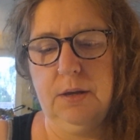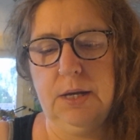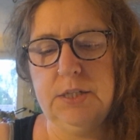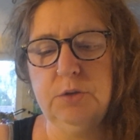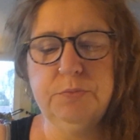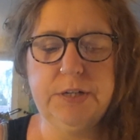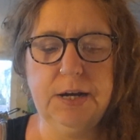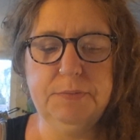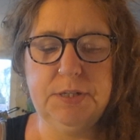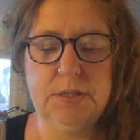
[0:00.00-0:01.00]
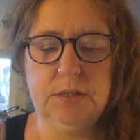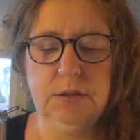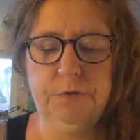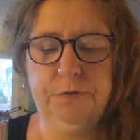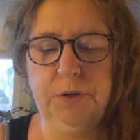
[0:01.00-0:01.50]
I sometimes
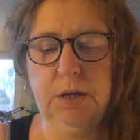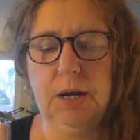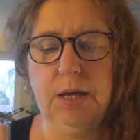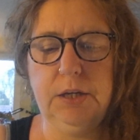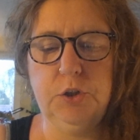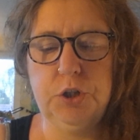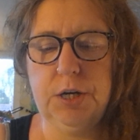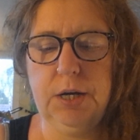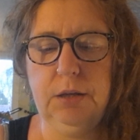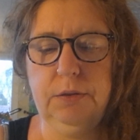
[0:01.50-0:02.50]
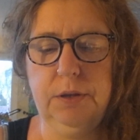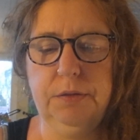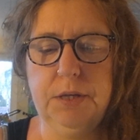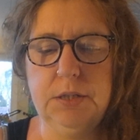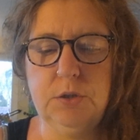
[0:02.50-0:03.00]
still feel like a child,
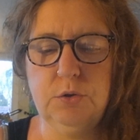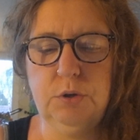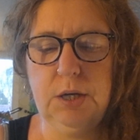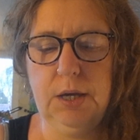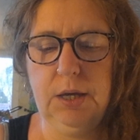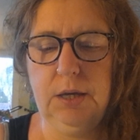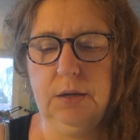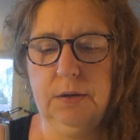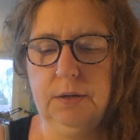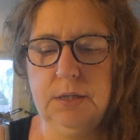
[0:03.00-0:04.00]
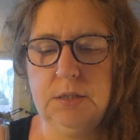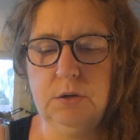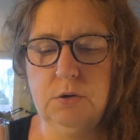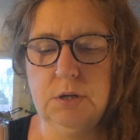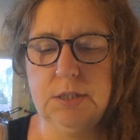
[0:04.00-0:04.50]
and that's okay as
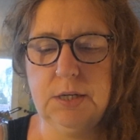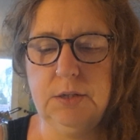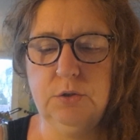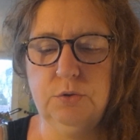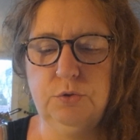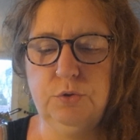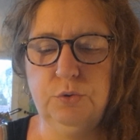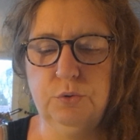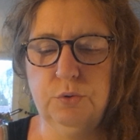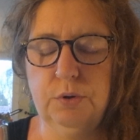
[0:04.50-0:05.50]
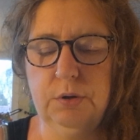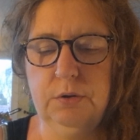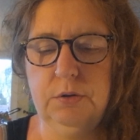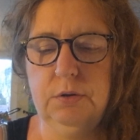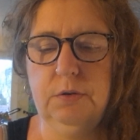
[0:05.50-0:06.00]
long as I don't do
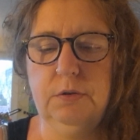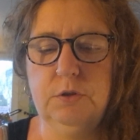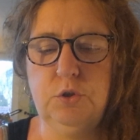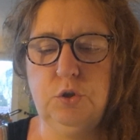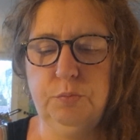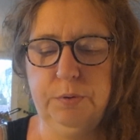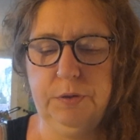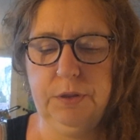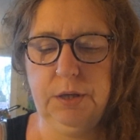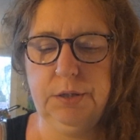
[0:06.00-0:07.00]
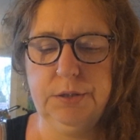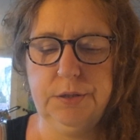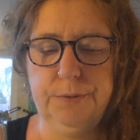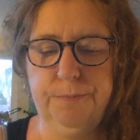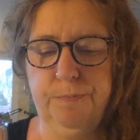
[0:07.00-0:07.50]
stupid
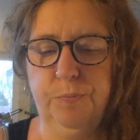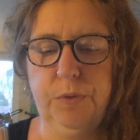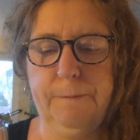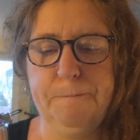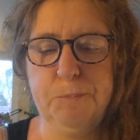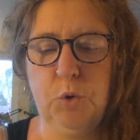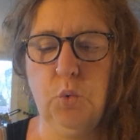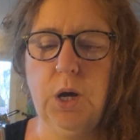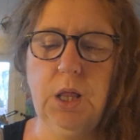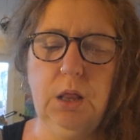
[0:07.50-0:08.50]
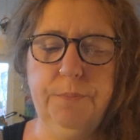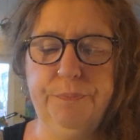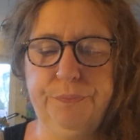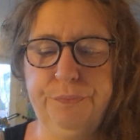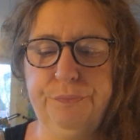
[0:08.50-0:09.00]
things. Well,
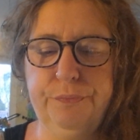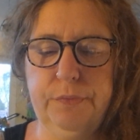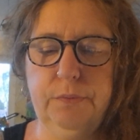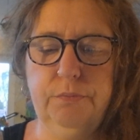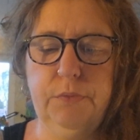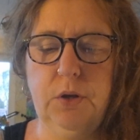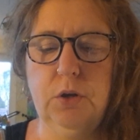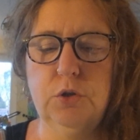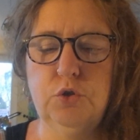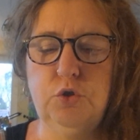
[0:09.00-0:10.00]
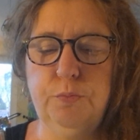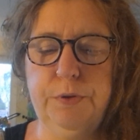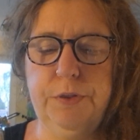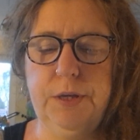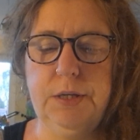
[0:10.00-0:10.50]

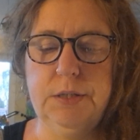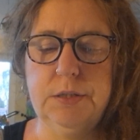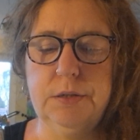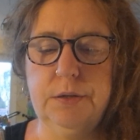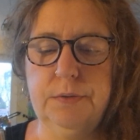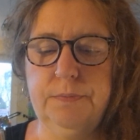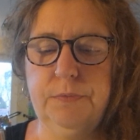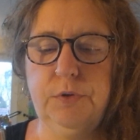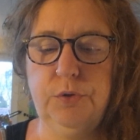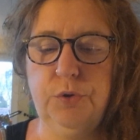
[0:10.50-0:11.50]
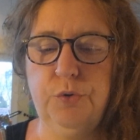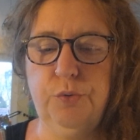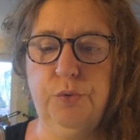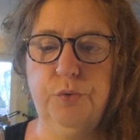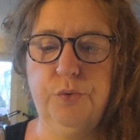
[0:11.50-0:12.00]
stupid things,
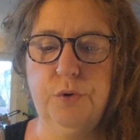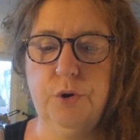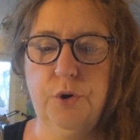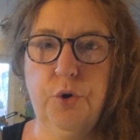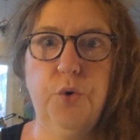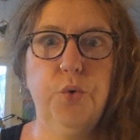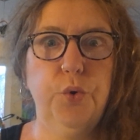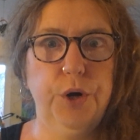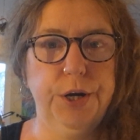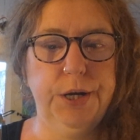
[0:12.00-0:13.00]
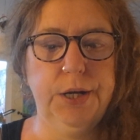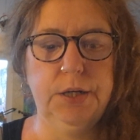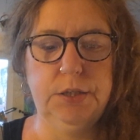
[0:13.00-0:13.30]
no, really